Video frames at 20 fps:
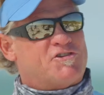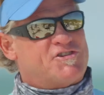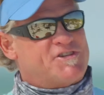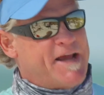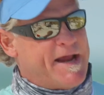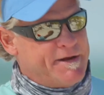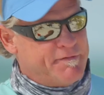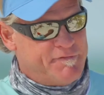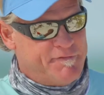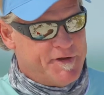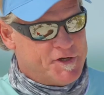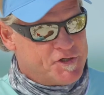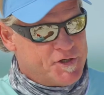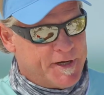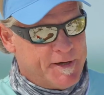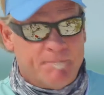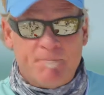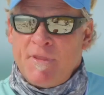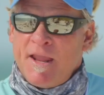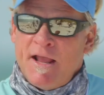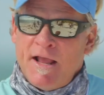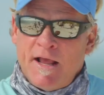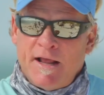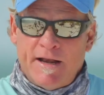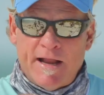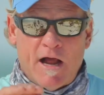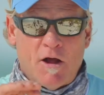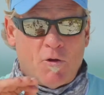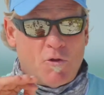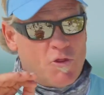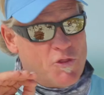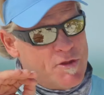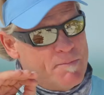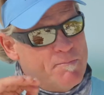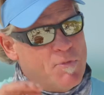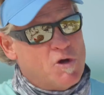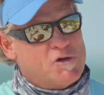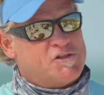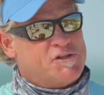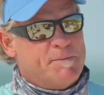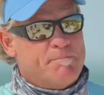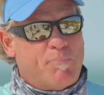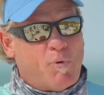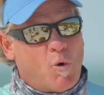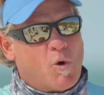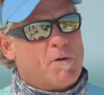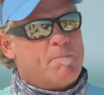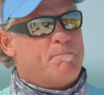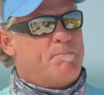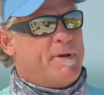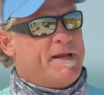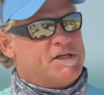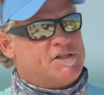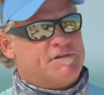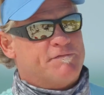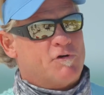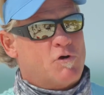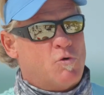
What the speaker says: sight fishing. Now, the most important piece of